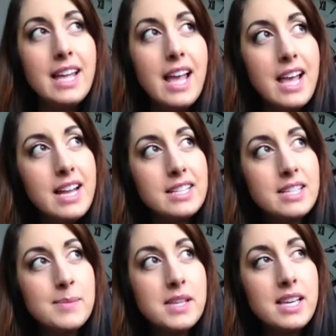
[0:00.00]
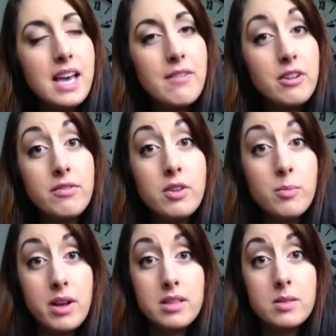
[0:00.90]
And it seems like every few
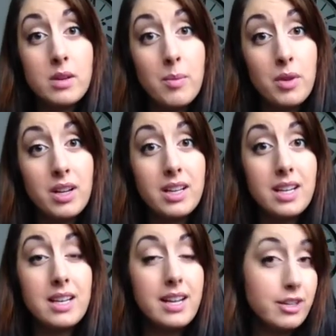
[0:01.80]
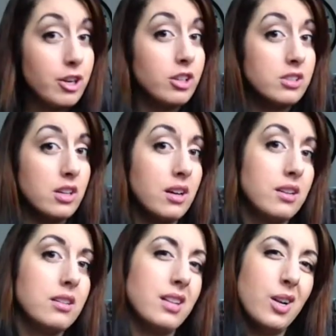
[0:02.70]
months when I plug it in, it turns
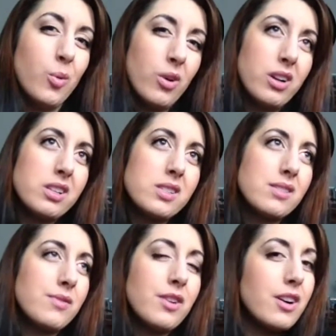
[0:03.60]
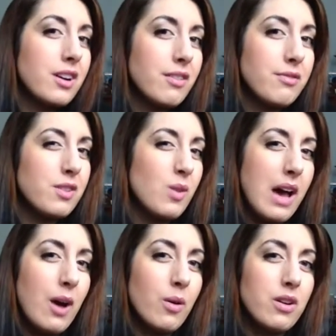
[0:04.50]
on, and then it works for a few
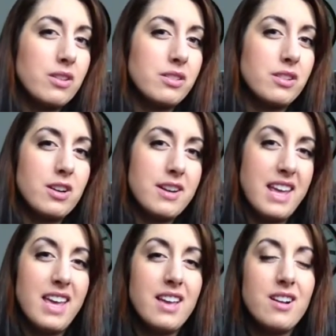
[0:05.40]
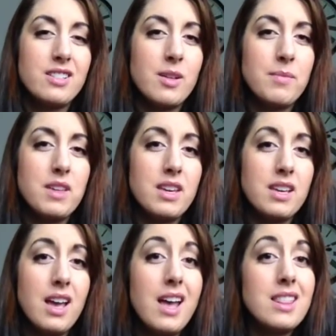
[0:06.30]
hours or a day or
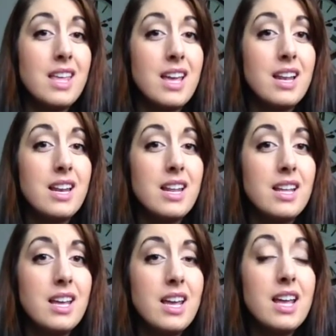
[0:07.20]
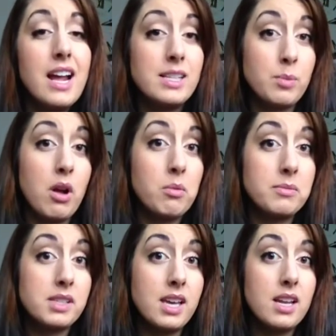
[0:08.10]
something, and then it has
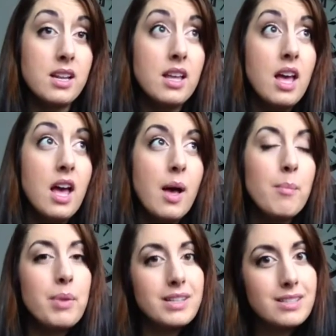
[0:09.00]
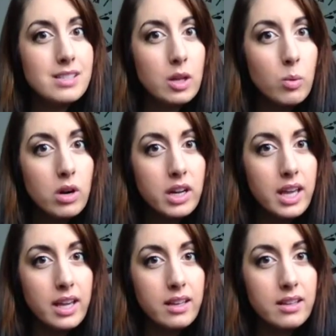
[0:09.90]
problems again. But it's still
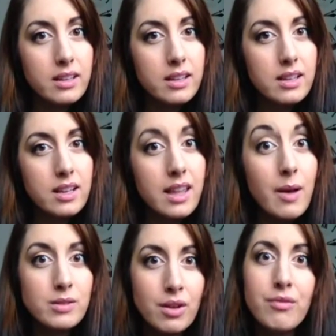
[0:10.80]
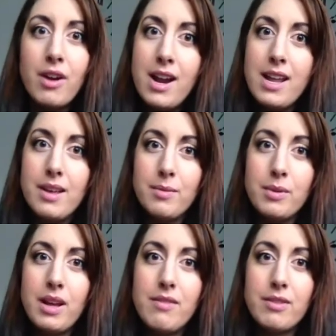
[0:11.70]
working. And that was on Friday
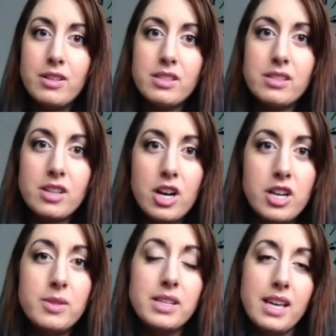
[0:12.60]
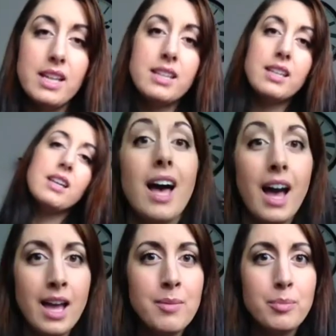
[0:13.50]
when I first started using it.
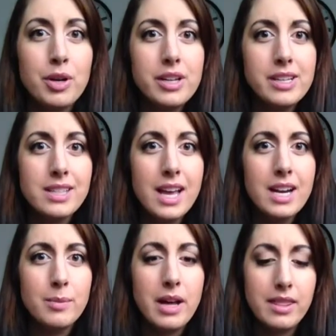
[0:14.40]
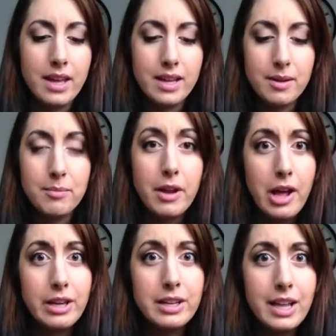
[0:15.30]
I'm pretty excited about that, I'm
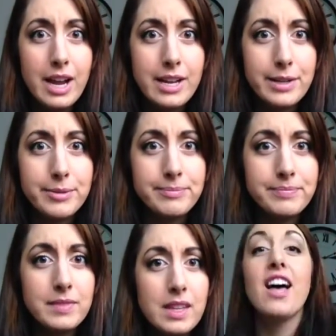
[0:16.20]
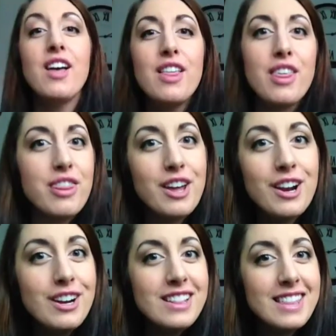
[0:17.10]
not gonna lie to you. The
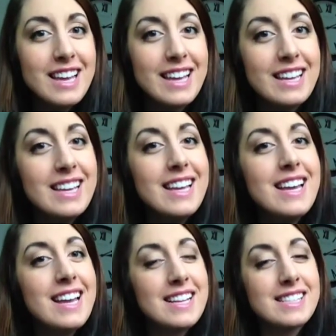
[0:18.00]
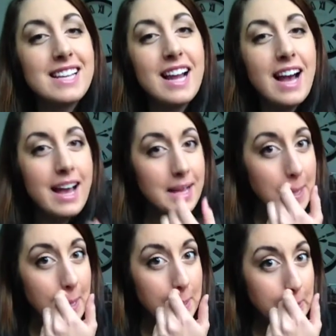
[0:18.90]
third thing is that I
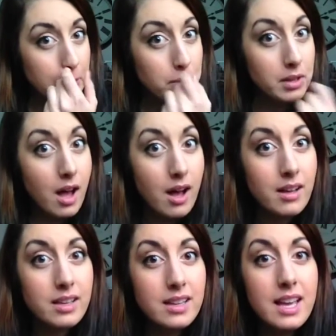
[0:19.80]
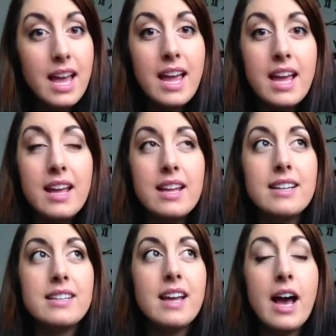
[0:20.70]
got a new blog,
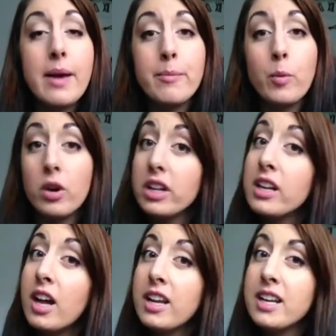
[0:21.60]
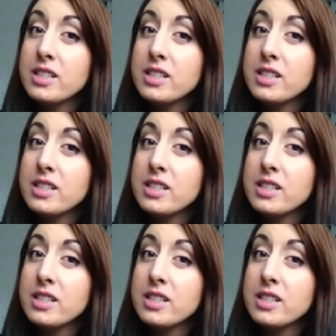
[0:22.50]
and I'm working on it.